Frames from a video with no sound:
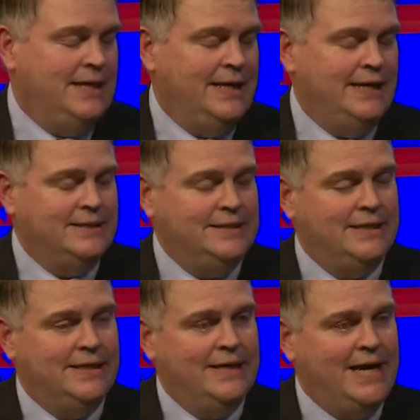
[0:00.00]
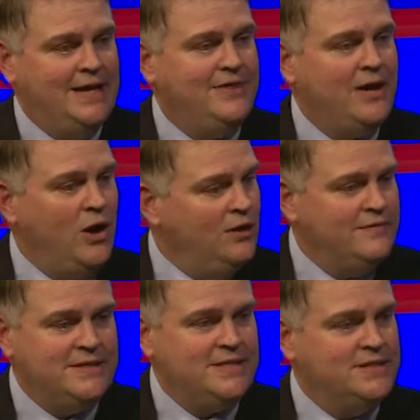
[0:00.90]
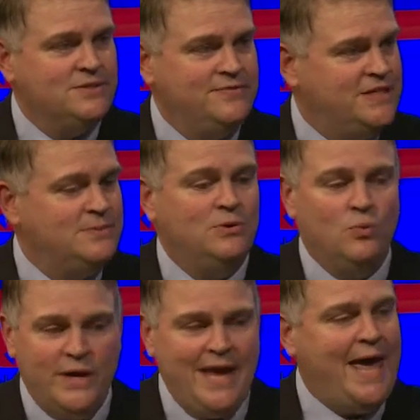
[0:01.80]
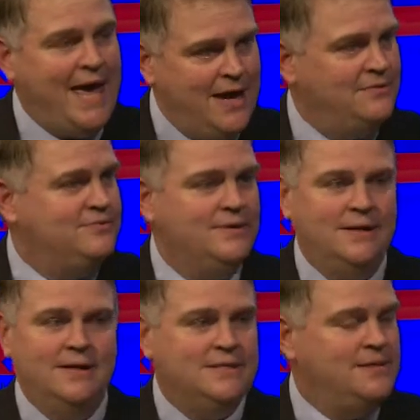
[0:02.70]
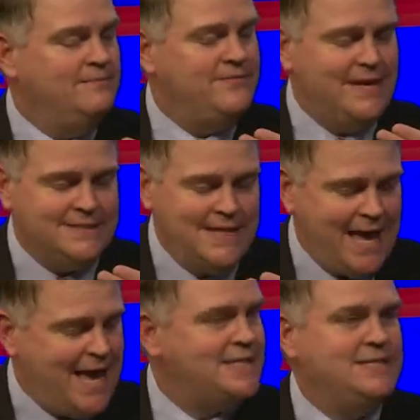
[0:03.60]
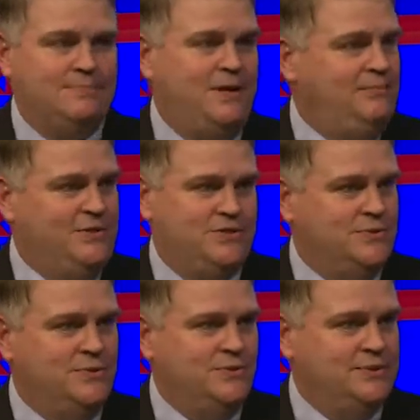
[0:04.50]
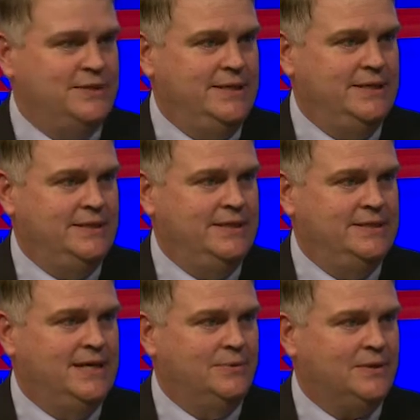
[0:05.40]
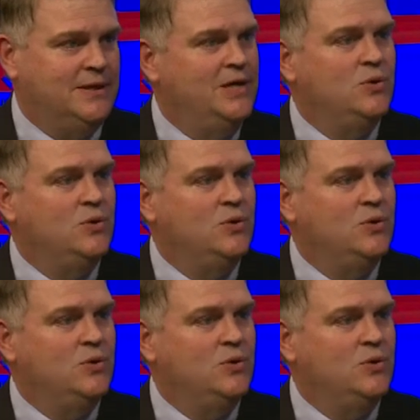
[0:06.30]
And I think all of these things are fixable. We have some fantastic public schools in Delaware.